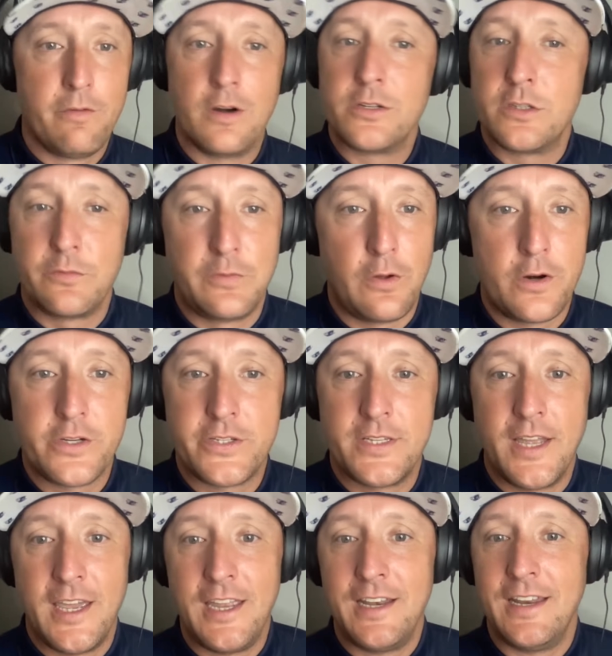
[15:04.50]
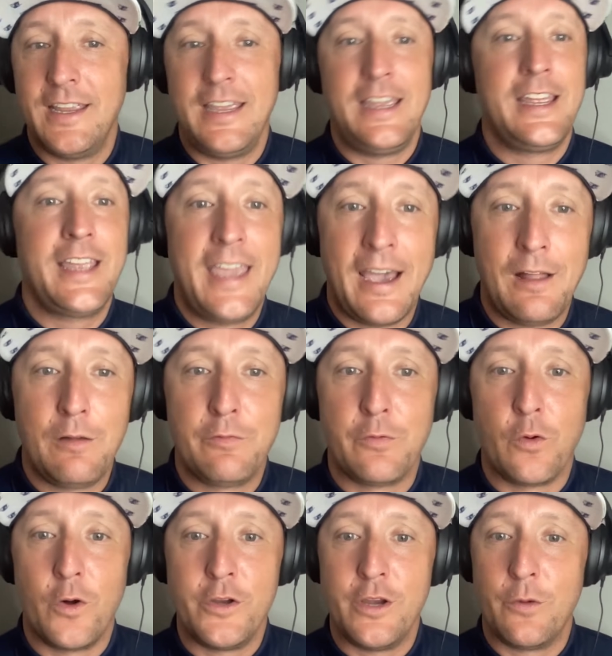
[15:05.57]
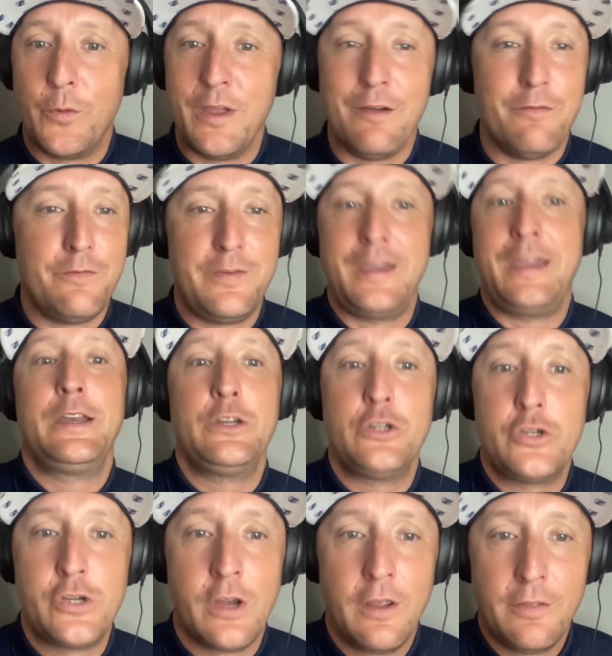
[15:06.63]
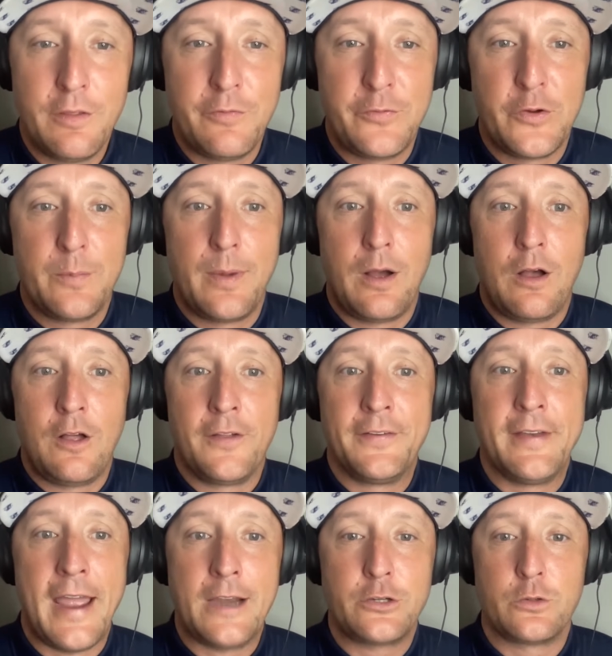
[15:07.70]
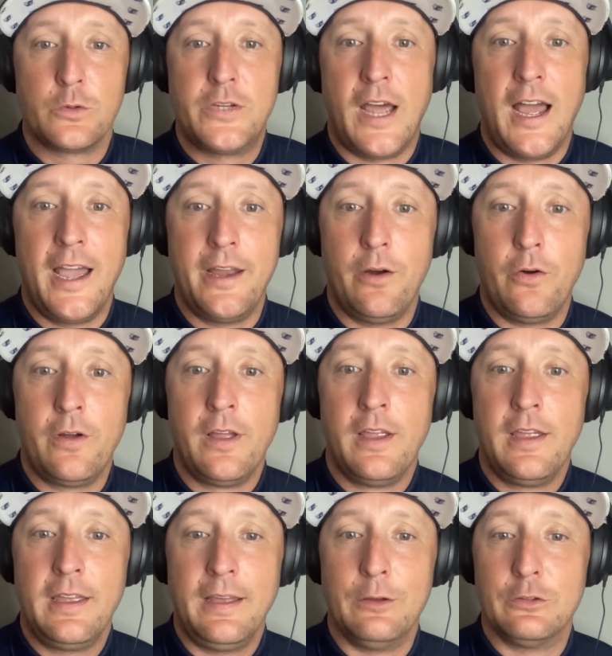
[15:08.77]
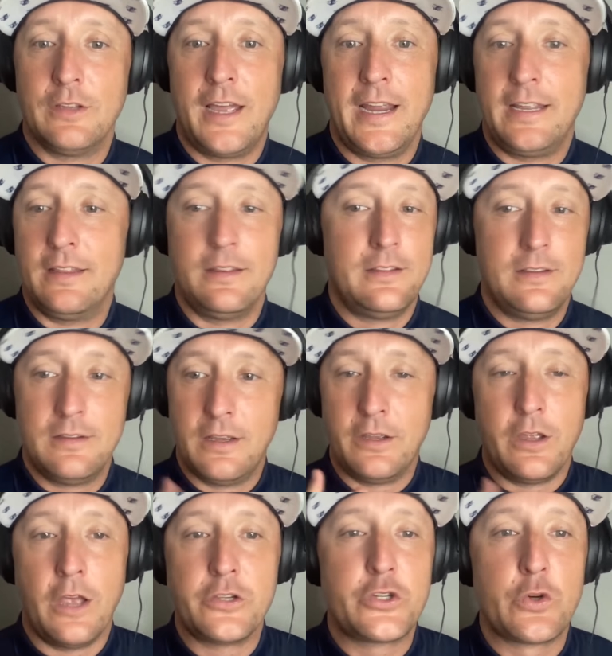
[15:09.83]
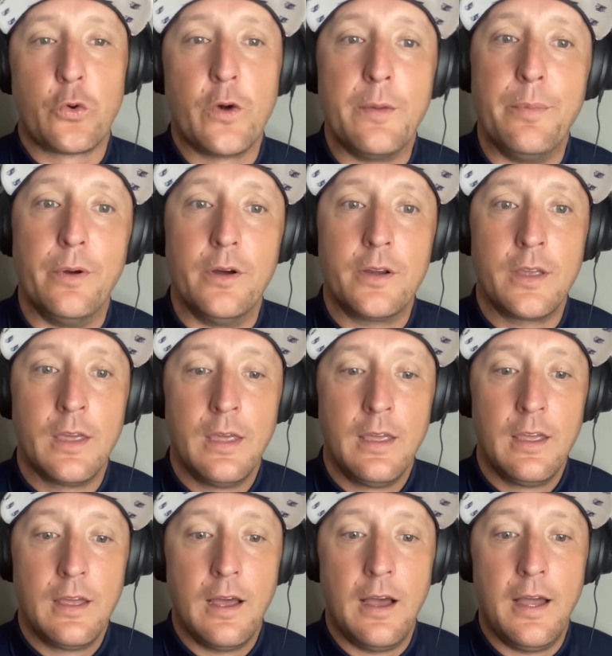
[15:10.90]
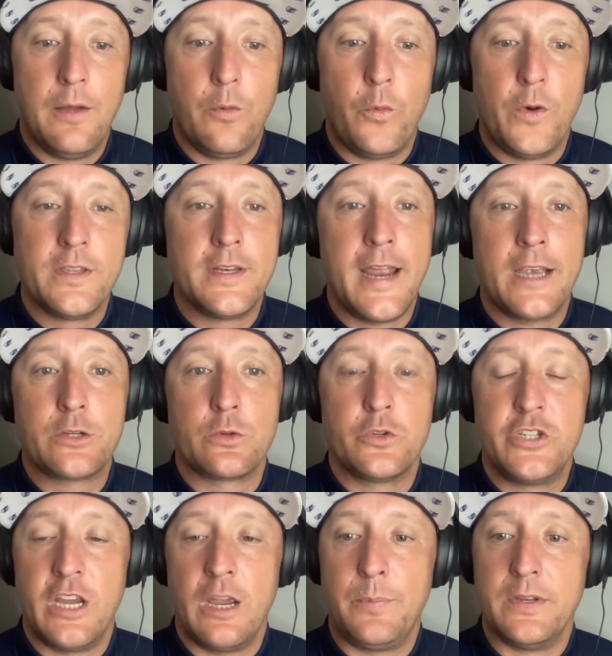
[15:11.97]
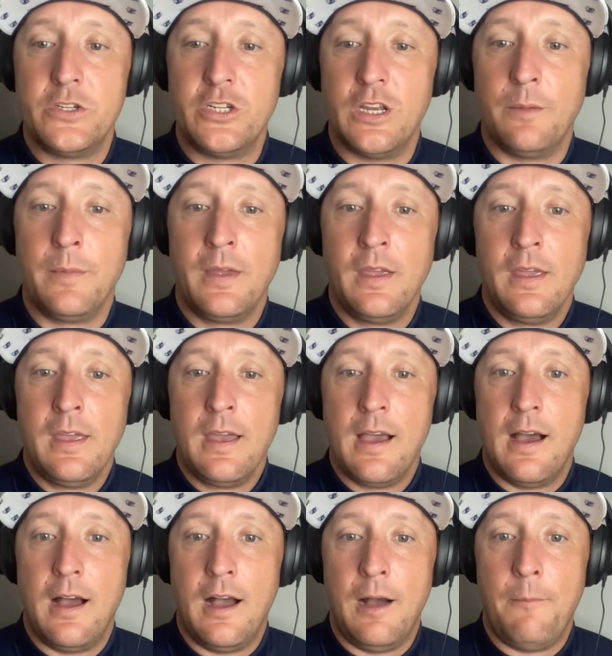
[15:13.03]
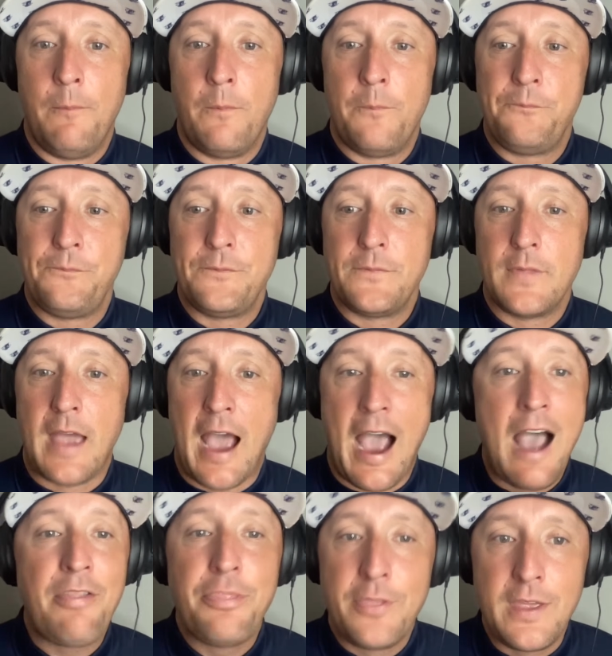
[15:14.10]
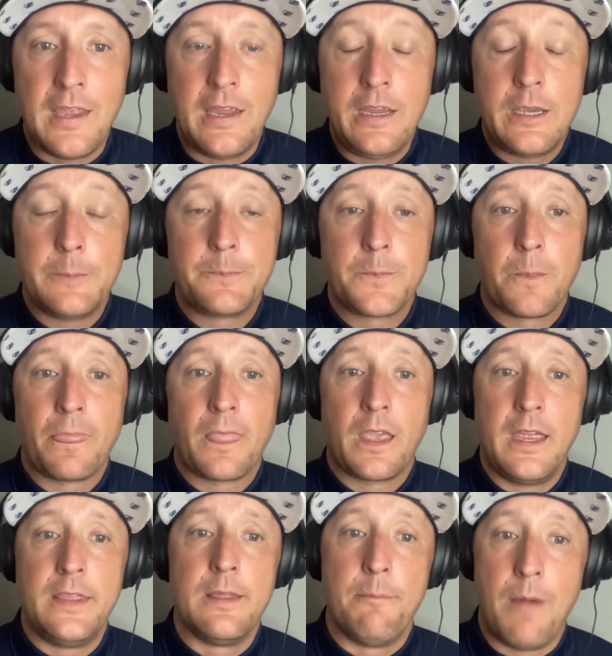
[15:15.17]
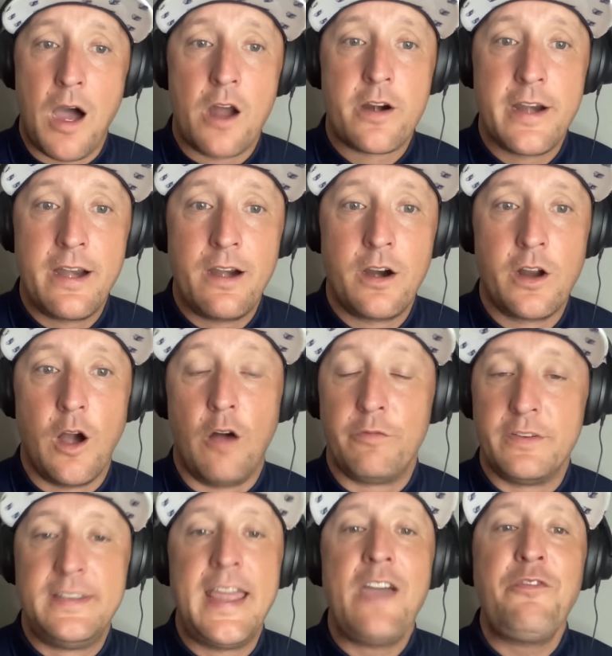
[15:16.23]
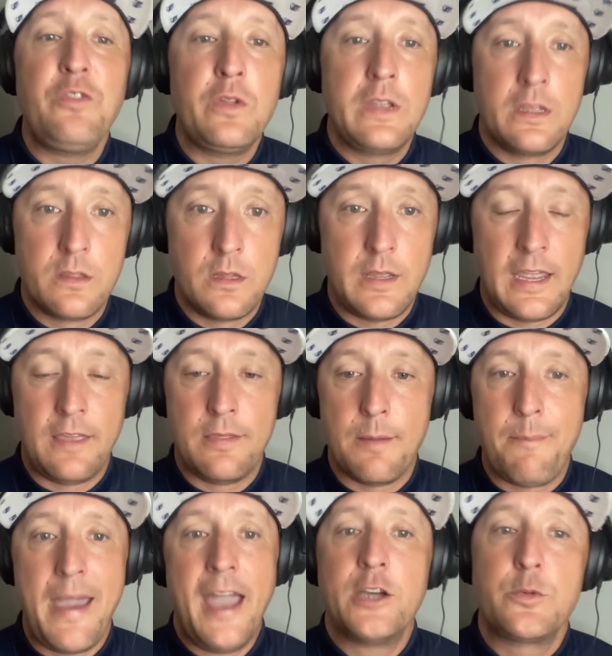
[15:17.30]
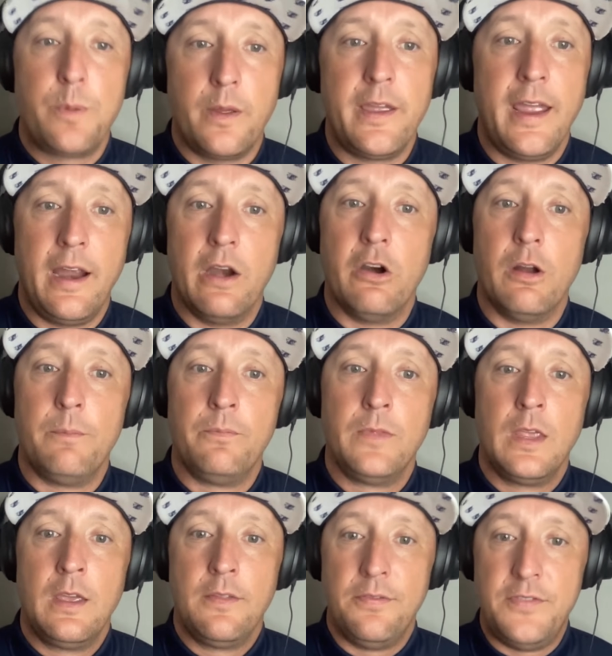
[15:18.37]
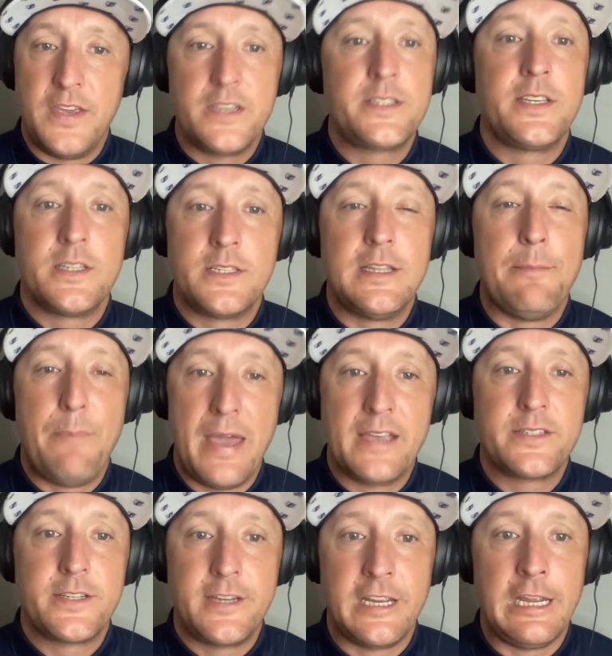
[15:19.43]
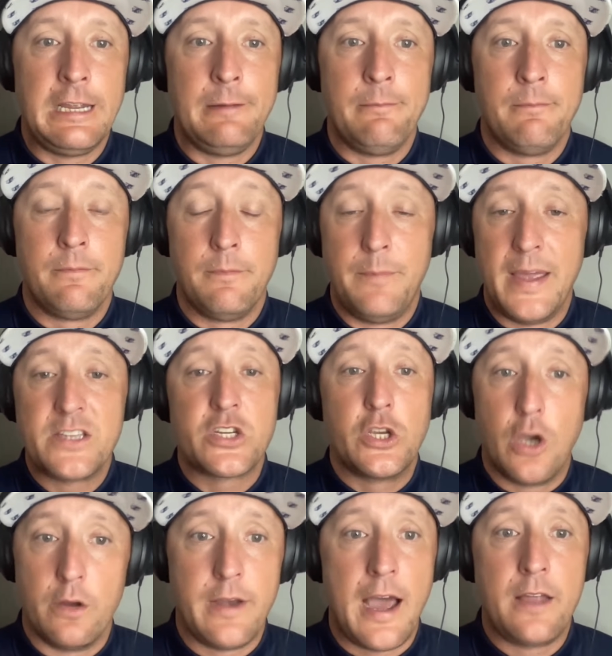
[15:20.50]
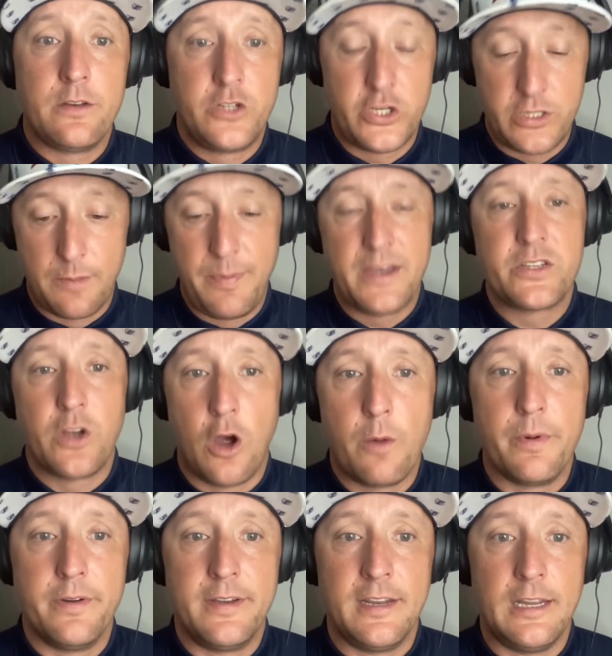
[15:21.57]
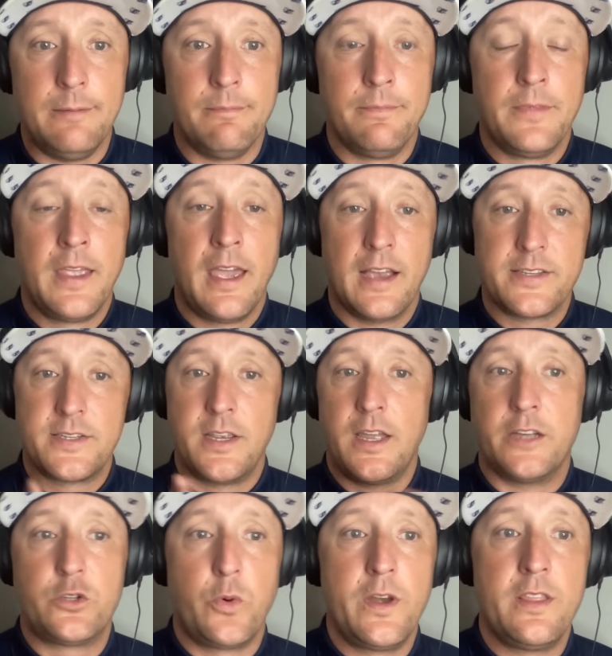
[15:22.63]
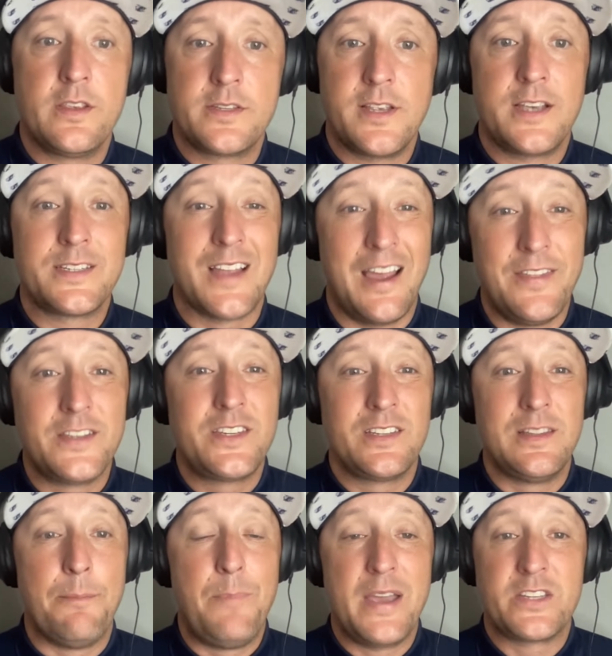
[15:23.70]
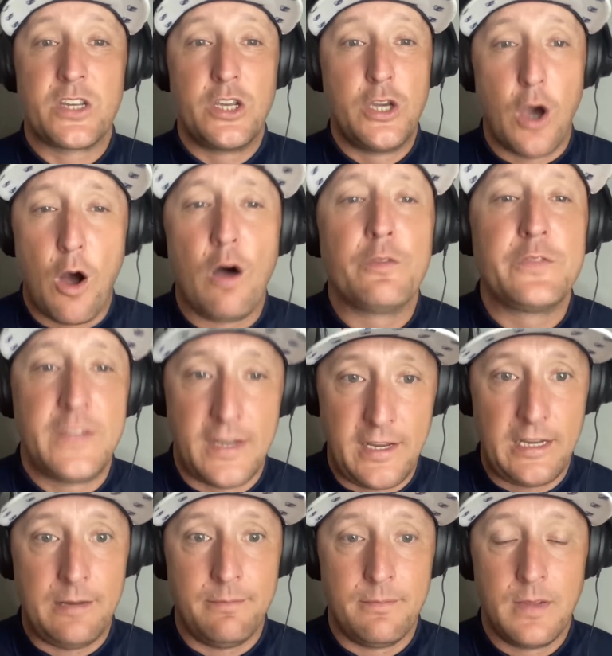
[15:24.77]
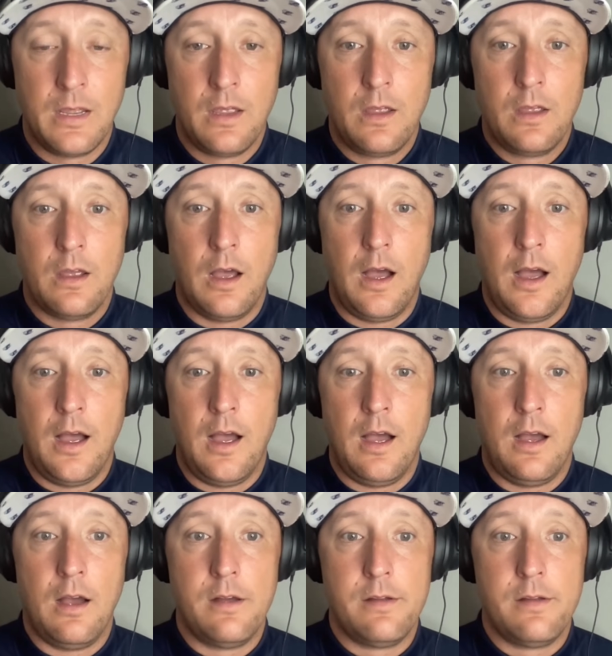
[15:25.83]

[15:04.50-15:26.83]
versus Florida State in California. We avenge the football national title. It was like a storybook. Win the national championship. I think in the modern era of golf, definitely in the match play era, this is the best team, not just the best Auburn team. I tweeted this last night. This is the best golf team of